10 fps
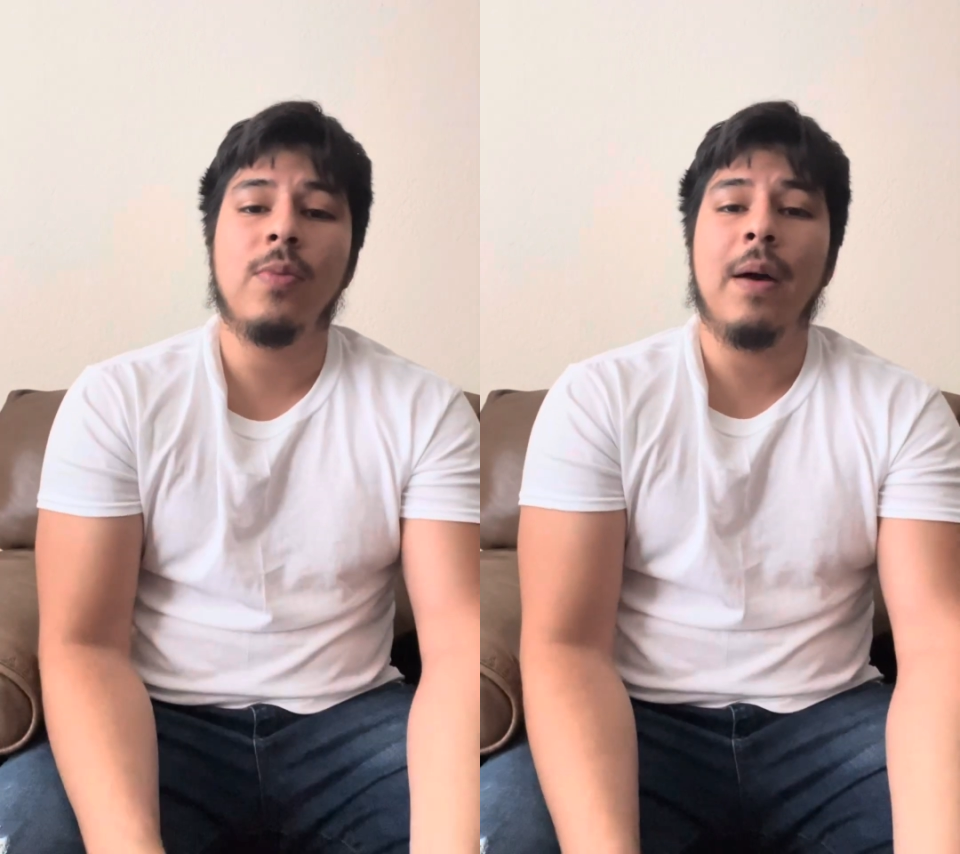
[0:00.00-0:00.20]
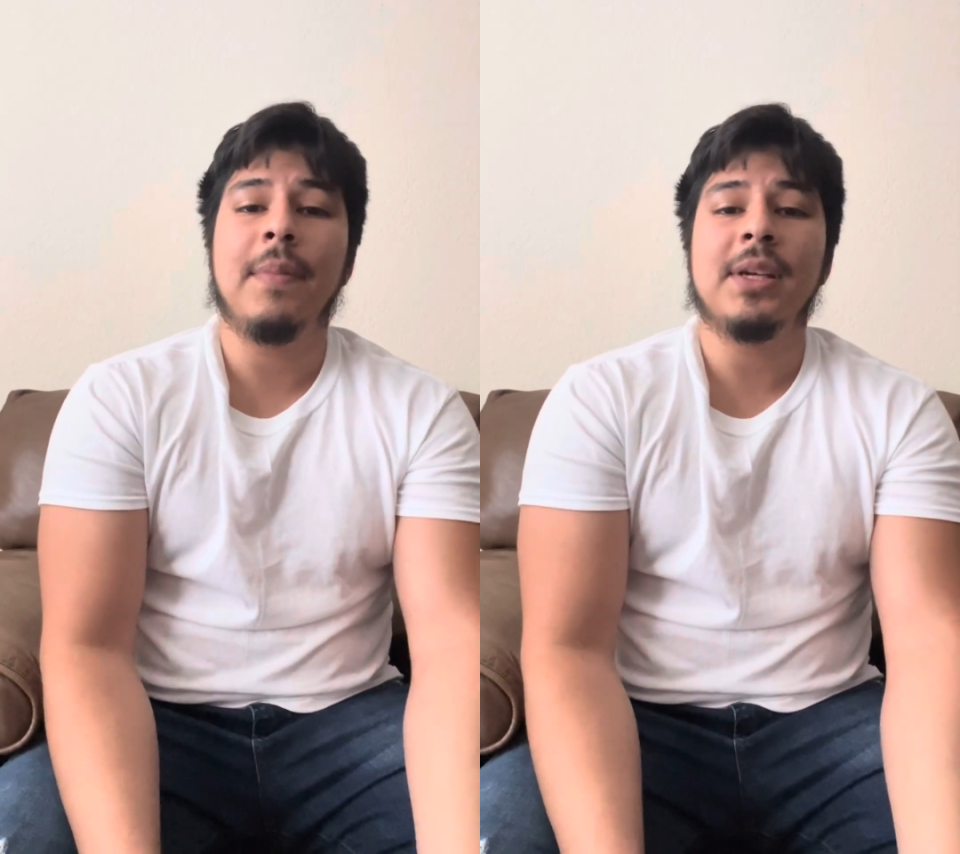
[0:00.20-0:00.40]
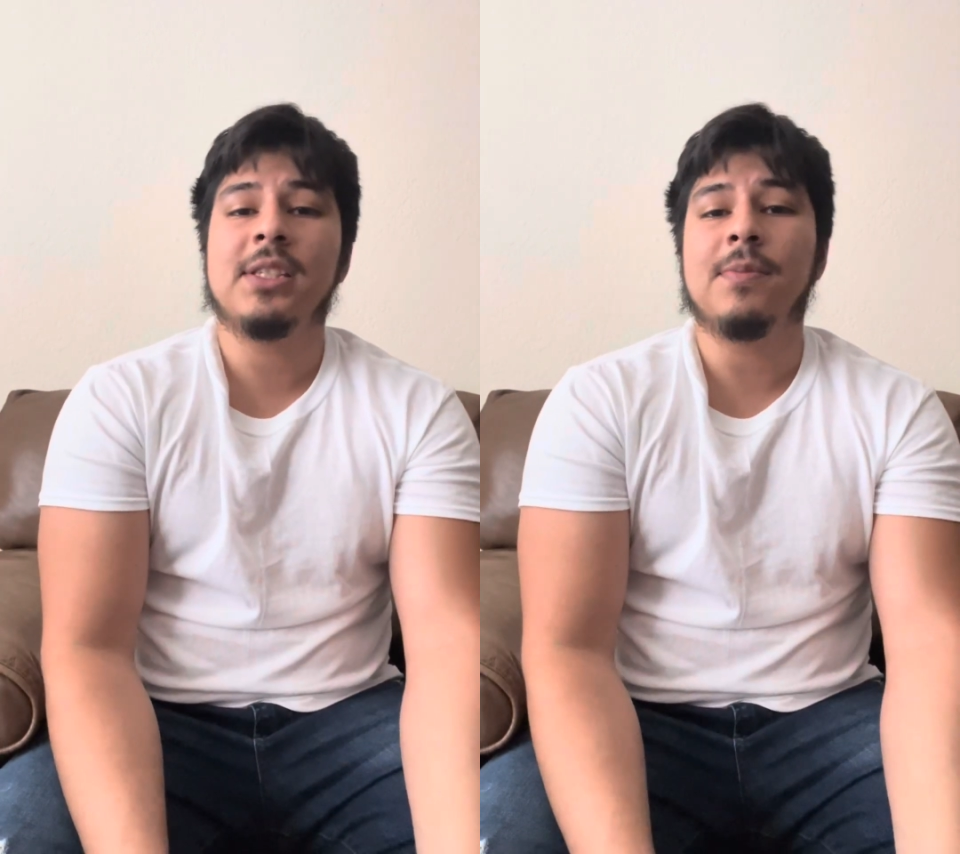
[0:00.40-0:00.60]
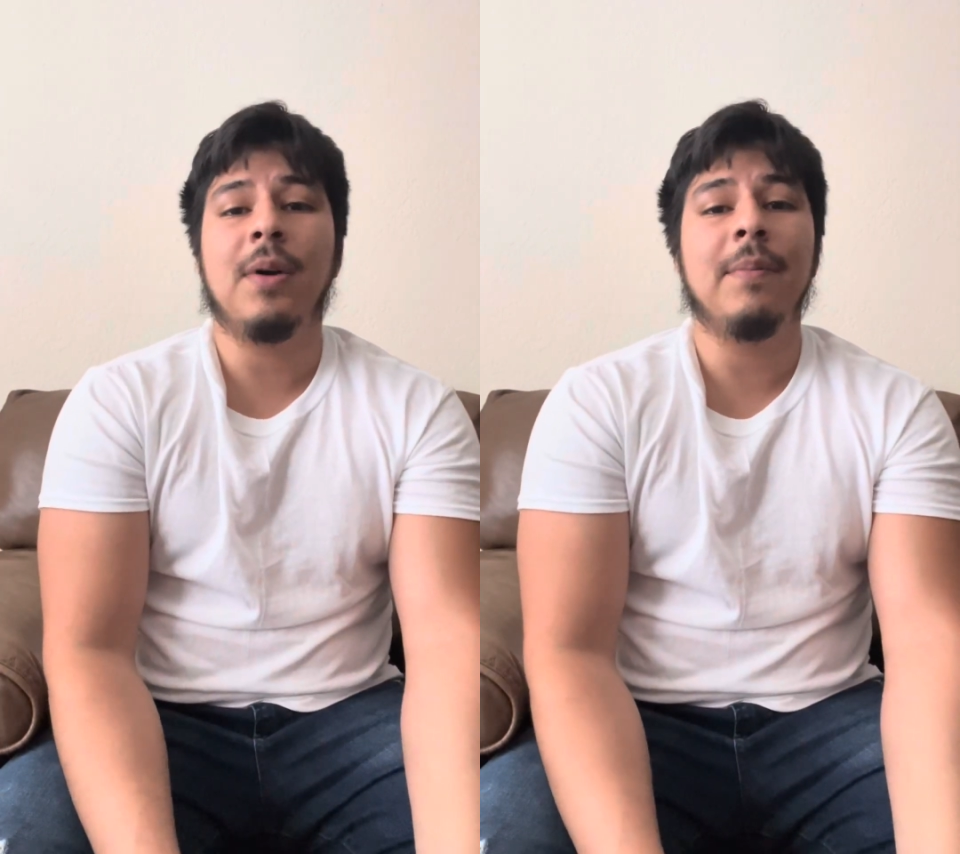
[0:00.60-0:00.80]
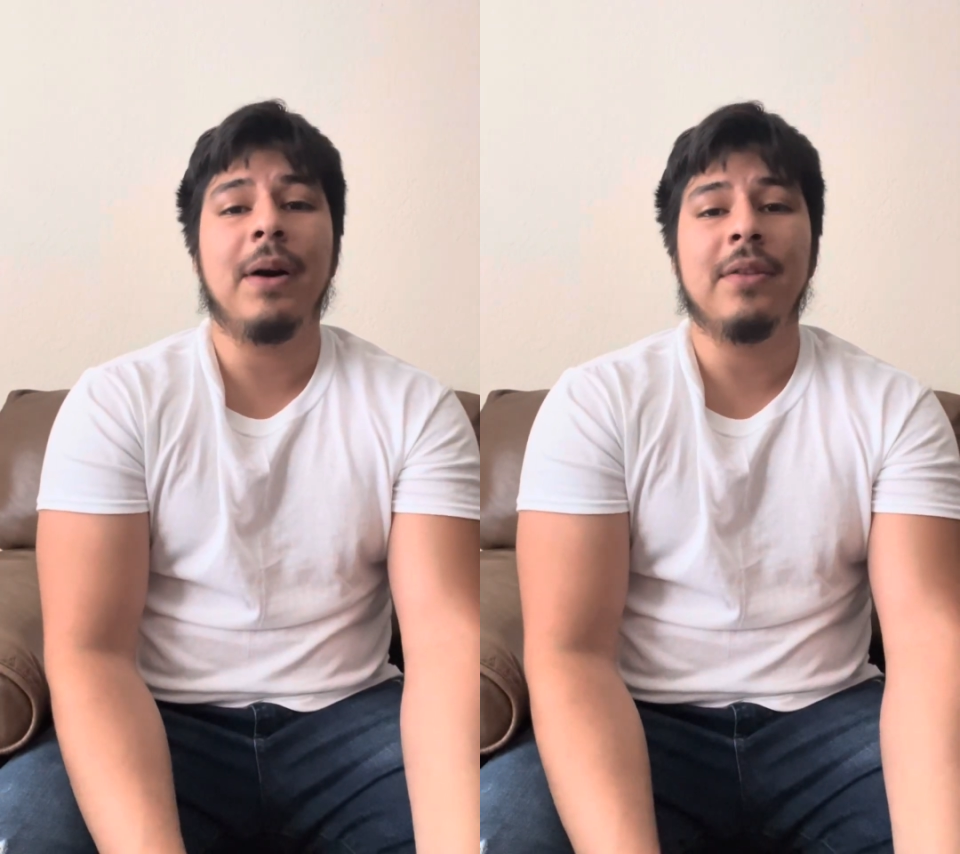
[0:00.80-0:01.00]
my best to
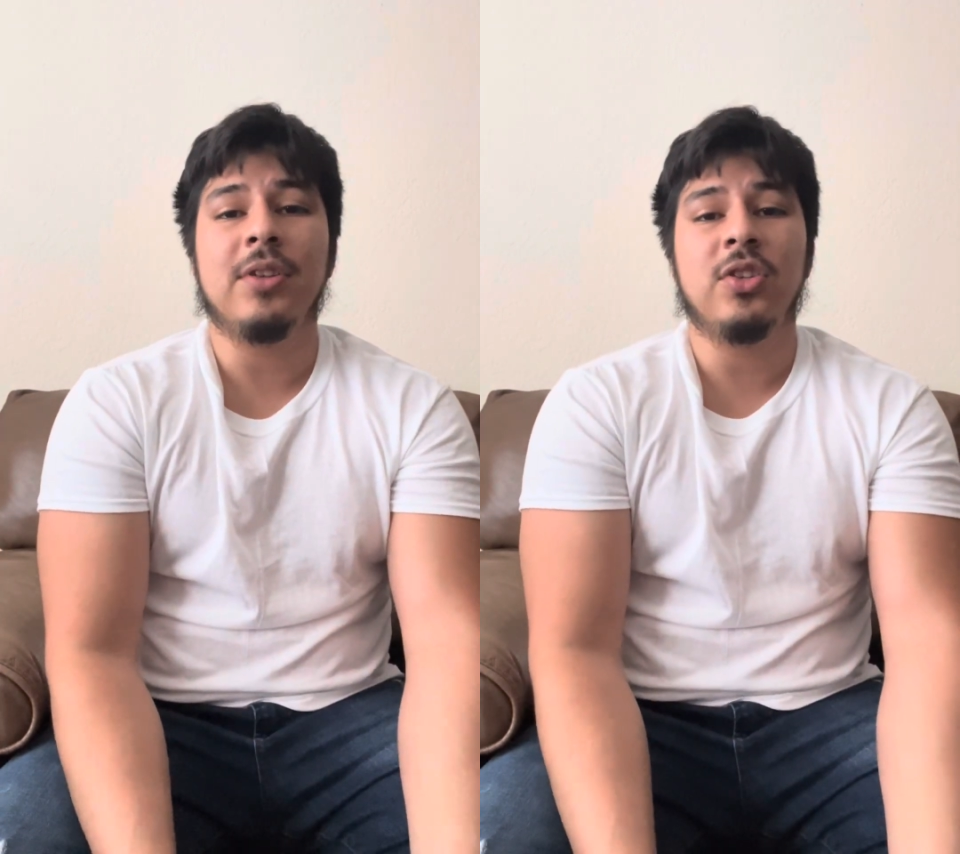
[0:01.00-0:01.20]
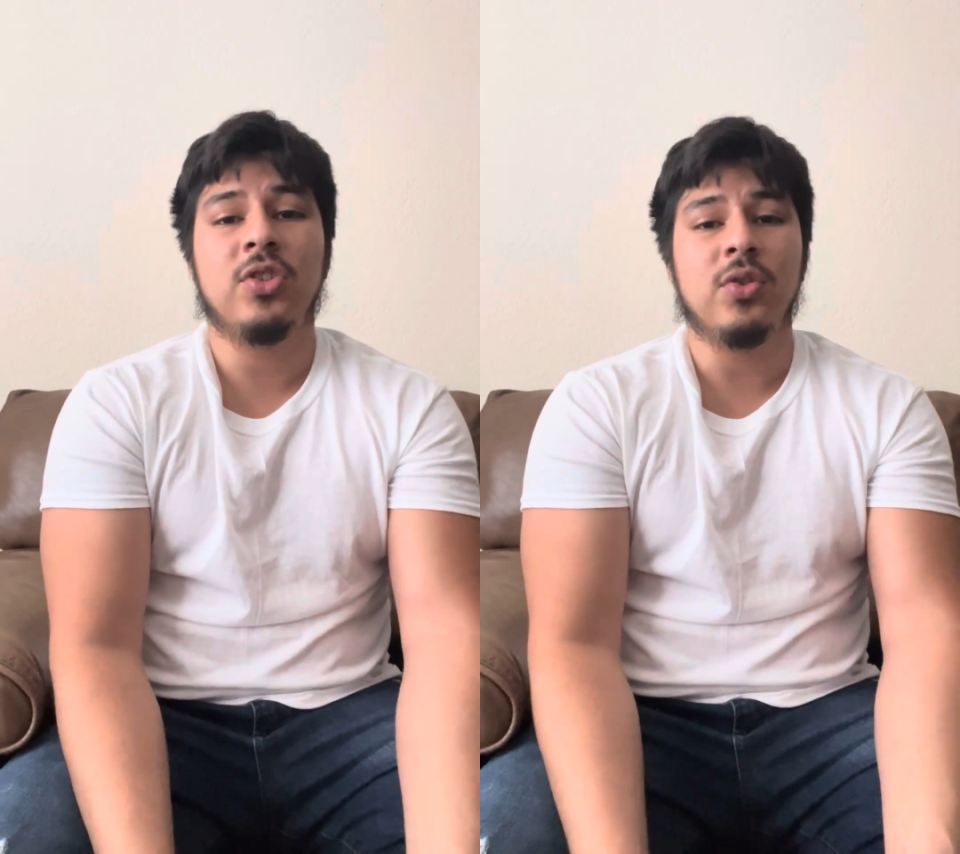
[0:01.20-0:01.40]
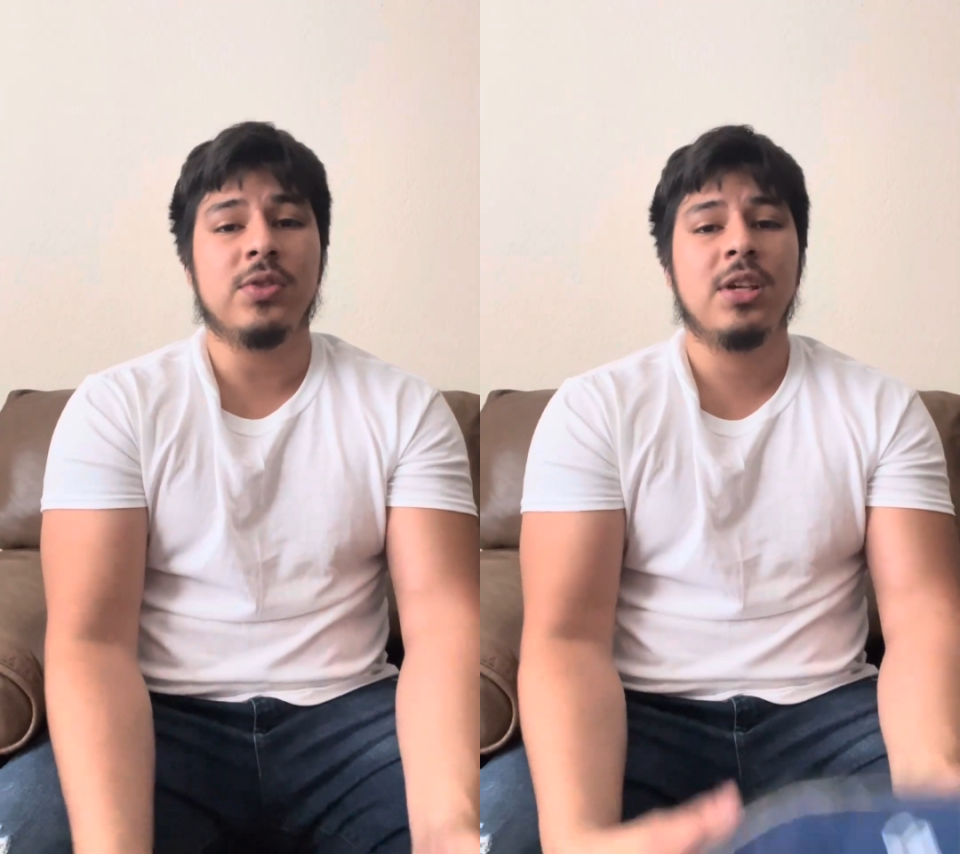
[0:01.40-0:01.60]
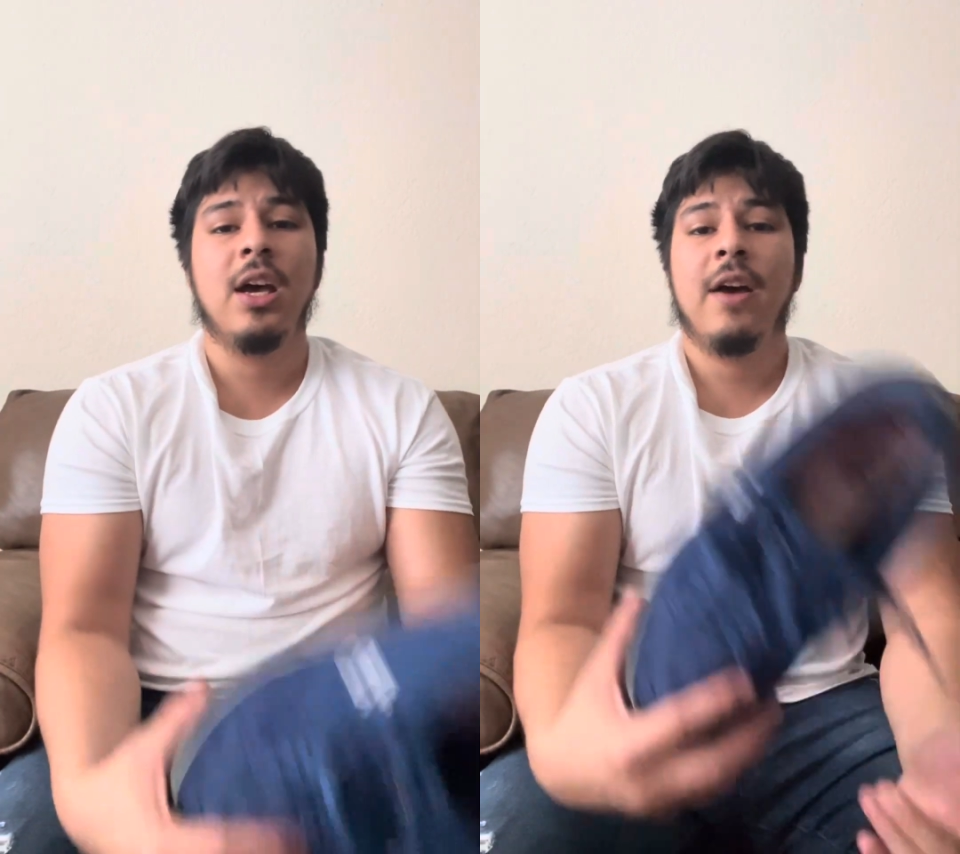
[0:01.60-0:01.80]
pump out these shoes.